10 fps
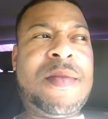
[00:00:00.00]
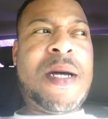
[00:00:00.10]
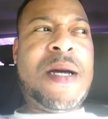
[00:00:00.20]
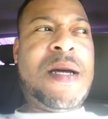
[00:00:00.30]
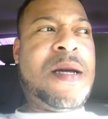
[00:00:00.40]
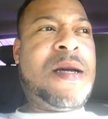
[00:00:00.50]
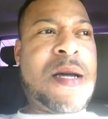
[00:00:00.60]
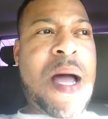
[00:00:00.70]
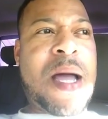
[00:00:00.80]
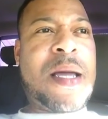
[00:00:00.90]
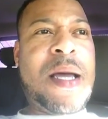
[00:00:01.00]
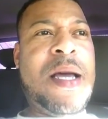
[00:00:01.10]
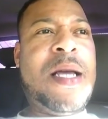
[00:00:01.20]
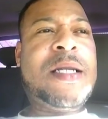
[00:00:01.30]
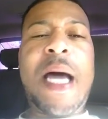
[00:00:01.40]
I
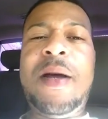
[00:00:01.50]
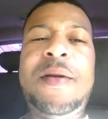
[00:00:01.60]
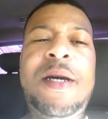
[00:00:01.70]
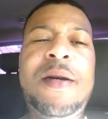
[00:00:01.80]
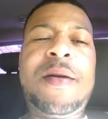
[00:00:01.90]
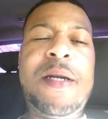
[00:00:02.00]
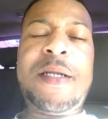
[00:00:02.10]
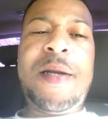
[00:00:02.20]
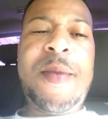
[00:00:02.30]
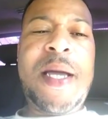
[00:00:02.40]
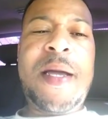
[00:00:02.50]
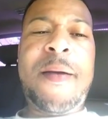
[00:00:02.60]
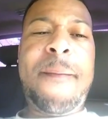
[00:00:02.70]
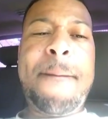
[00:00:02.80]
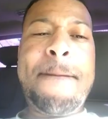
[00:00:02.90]
guess I don't know because I mean,